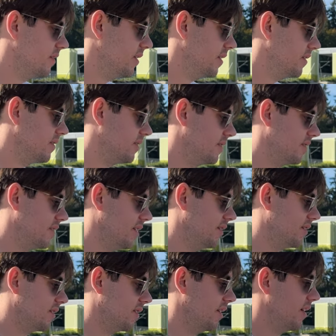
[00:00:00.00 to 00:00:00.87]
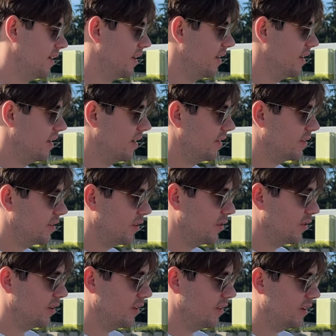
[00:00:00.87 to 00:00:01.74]
It's it's
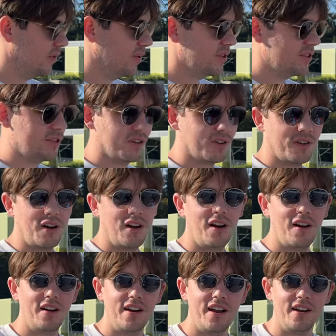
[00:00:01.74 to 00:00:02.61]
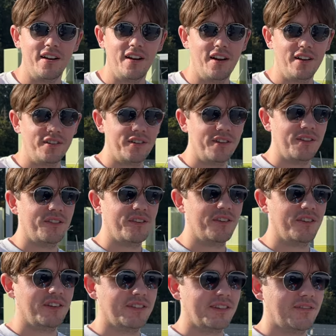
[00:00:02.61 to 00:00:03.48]
so the, the original car had one hundred
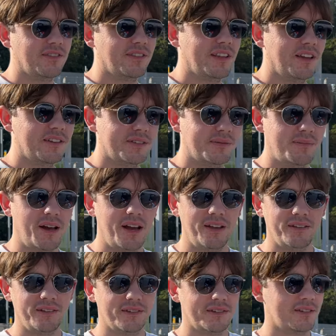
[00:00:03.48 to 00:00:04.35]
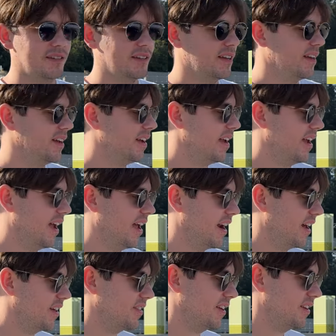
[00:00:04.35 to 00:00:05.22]
thirty-seven thousand miles, and
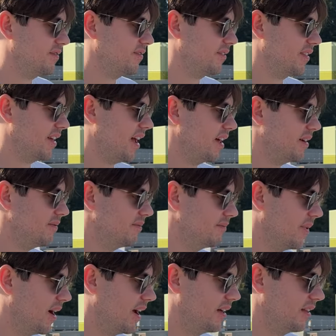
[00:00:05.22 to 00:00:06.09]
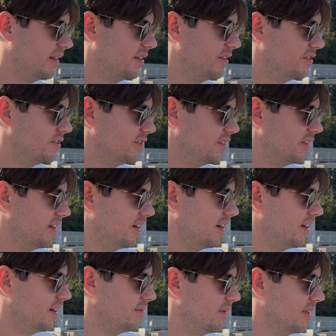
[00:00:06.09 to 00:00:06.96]
I think for that mileage,
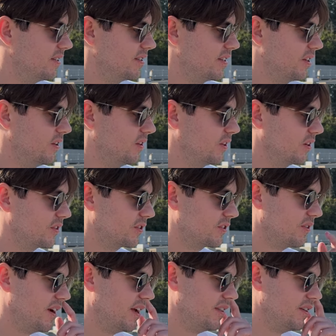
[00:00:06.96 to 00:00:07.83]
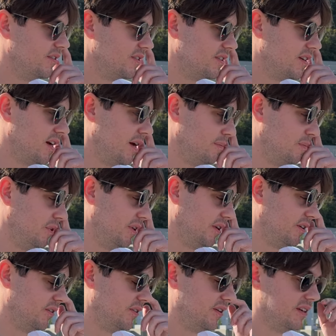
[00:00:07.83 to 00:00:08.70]
uh, it still looks great. There's a couple
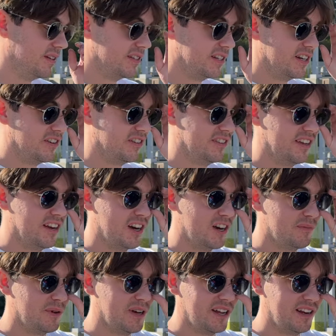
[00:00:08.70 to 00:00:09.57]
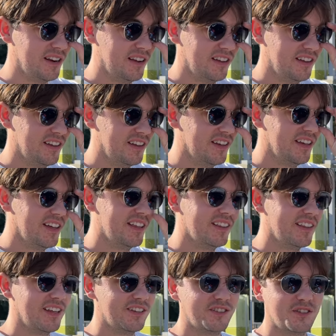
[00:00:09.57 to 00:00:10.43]
little things here and there, but
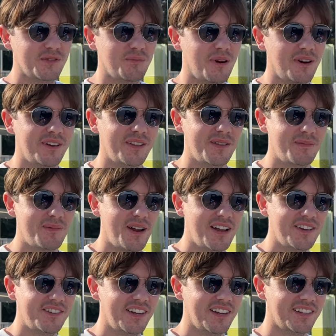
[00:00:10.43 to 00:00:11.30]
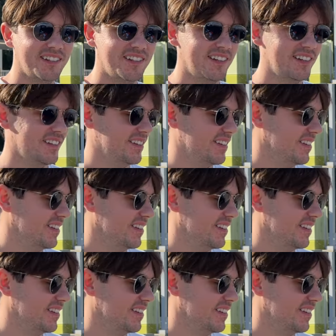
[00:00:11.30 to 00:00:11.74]
that's just part of the project and.